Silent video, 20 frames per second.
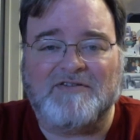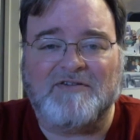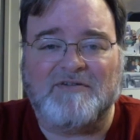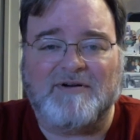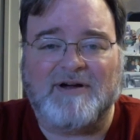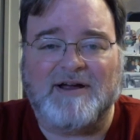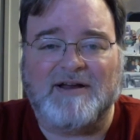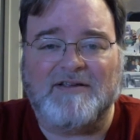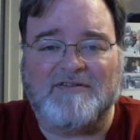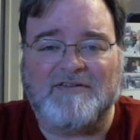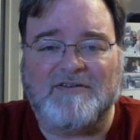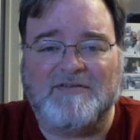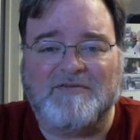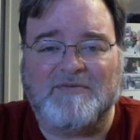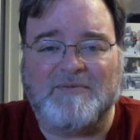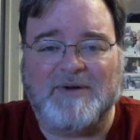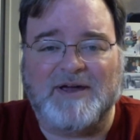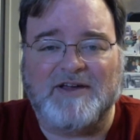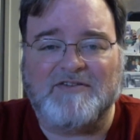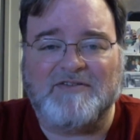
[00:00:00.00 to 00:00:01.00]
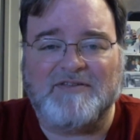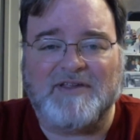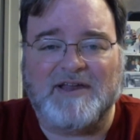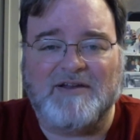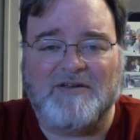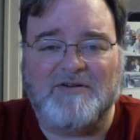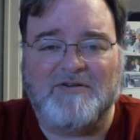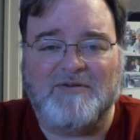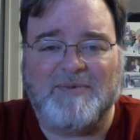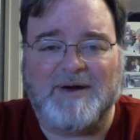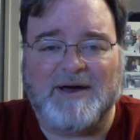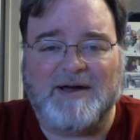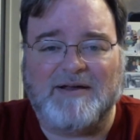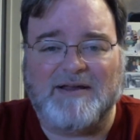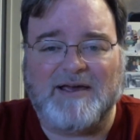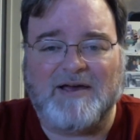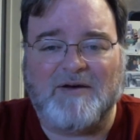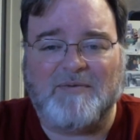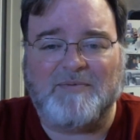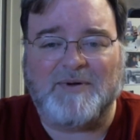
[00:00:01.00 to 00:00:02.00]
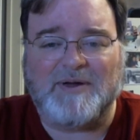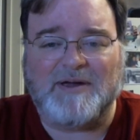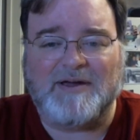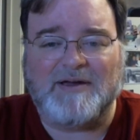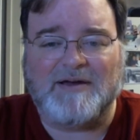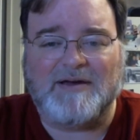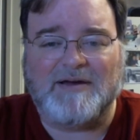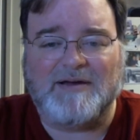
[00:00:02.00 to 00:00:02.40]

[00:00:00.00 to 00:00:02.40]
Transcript: and greatest information they knew about helping